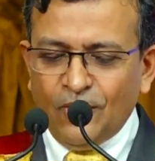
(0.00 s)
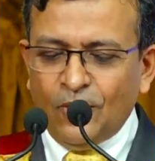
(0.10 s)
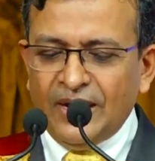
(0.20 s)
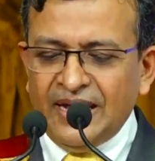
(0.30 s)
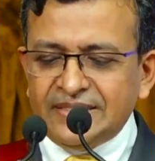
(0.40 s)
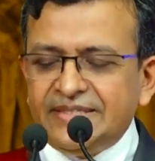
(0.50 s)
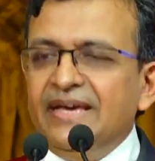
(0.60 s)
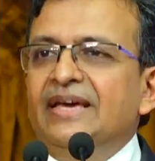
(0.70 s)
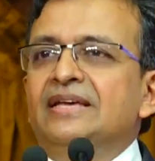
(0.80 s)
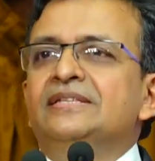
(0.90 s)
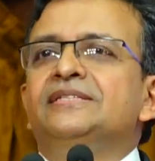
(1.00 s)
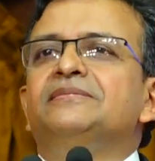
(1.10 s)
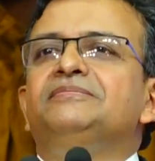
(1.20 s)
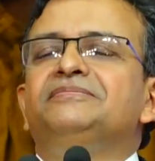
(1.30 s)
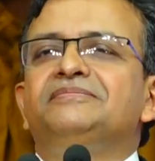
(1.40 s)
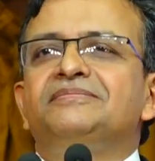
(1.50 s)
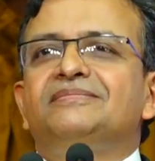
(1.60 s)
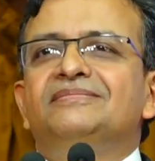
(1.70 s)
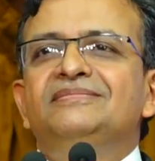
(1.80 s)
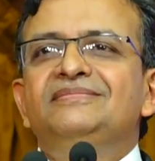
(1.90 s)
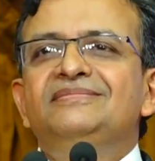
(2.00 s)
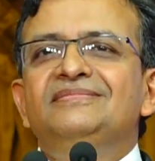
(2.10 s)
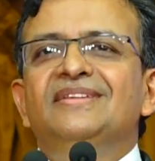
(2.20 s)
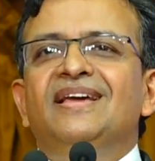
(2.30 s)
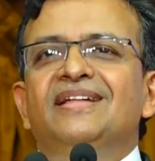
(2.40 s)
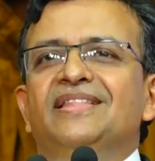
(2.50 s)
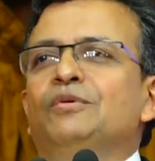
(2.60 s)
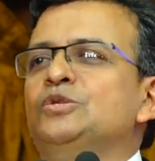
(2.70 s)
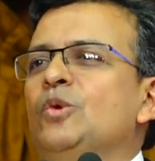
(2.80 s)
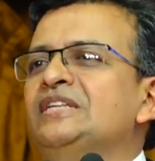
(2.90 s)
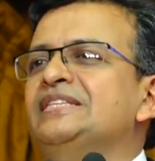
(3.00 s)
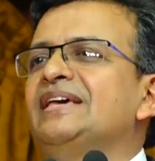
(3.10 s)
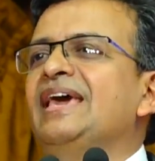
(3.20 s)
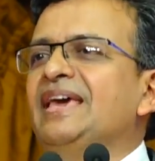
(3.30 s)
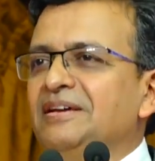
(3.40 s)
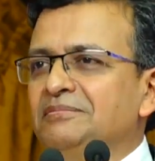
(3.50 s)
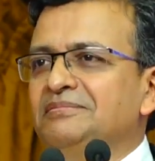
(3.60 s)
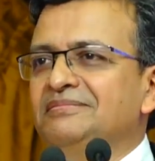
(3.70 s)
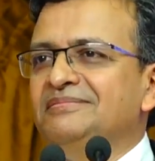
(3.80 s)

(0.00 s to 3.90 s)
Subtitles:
all I'll say is, there was once a king.